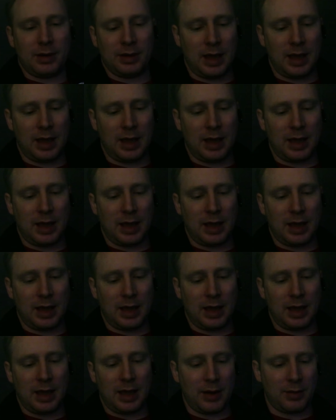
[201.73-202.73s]
that was on a
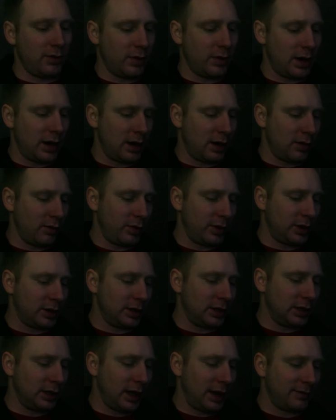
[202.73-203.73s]
night where we
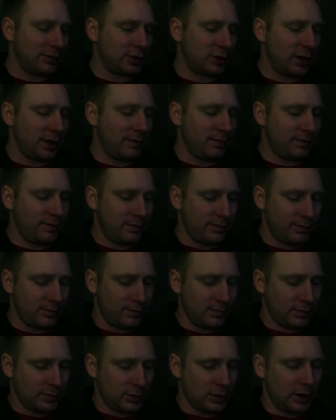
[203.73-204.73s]
couldn't live stream.
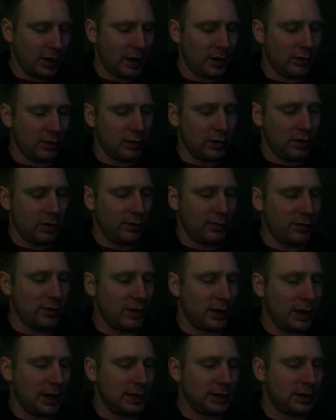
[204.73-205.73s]
So I don't know if you
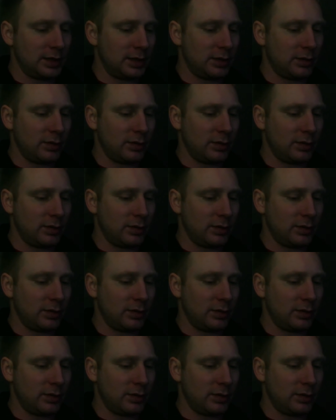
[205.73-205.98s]
guys...